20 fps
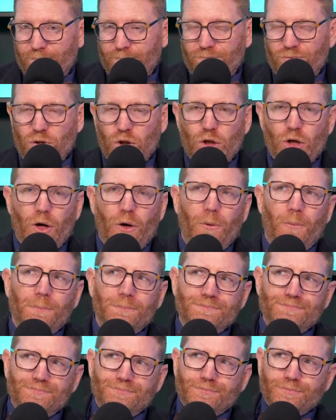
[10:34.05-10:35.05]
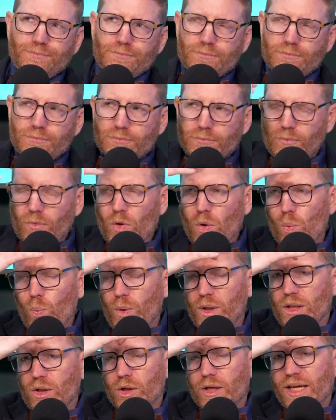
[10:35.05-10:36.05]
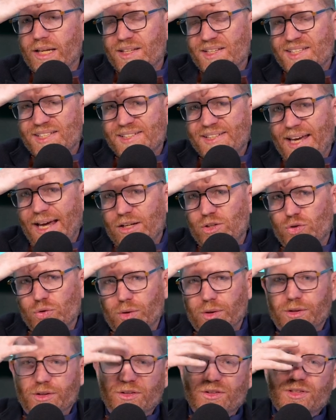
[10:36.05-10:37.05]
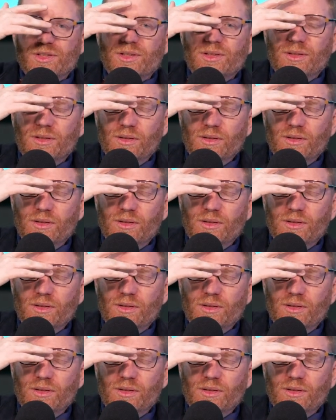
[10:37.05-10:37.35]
You know, we look at schedulers.